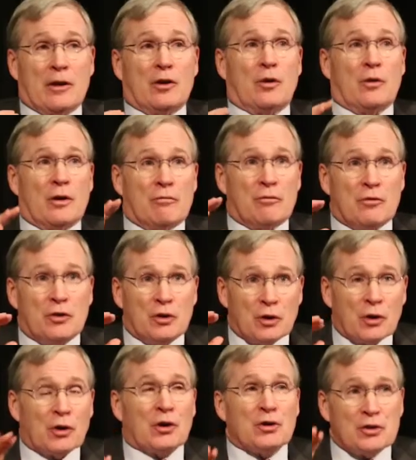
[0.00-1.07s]
You know, if
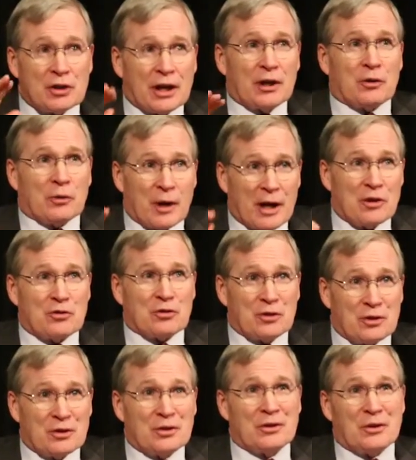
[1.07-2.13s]
your
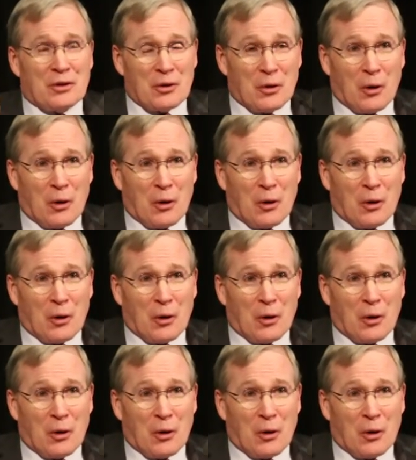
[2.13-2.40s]
generation